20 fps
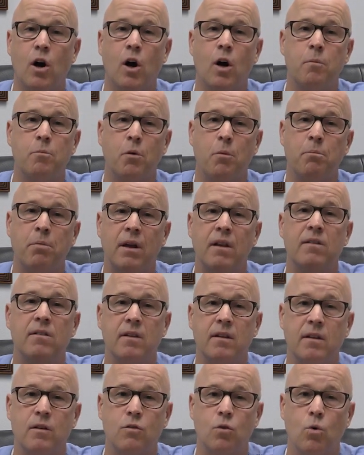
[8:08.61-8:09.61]
our
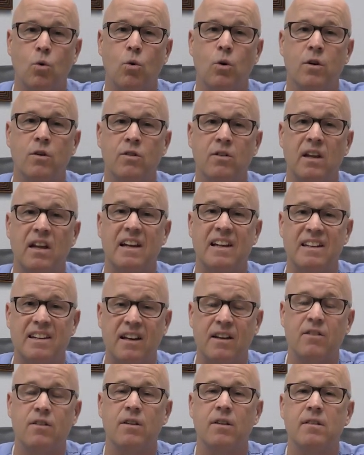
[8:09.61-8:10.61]
propensity towards
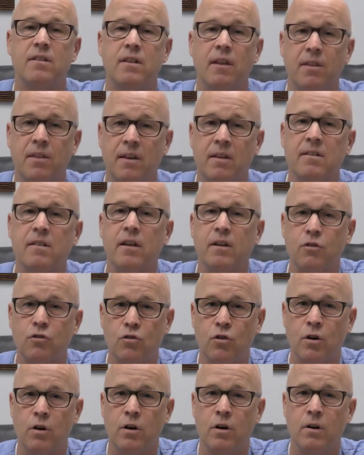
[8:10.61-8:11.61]
addictions to things like
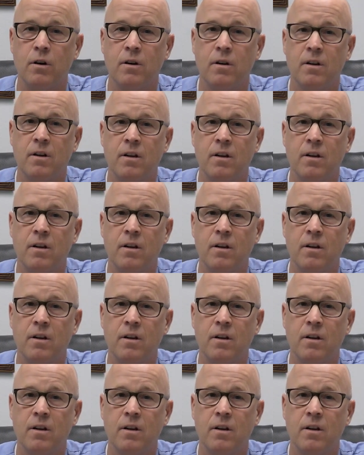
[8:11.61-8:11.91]
sugar